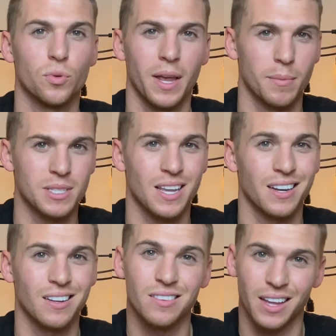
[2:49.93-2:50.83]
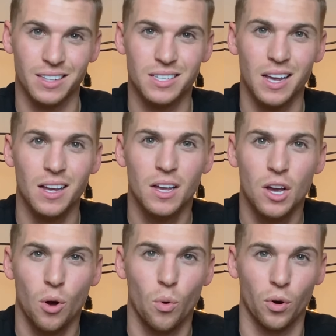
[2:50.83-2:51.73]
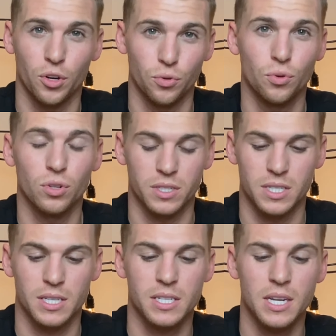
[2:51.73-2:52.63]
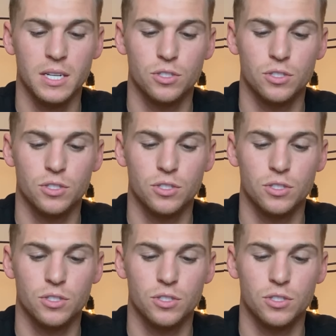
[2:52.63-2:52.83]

Amazon Alexa or Google Assistant.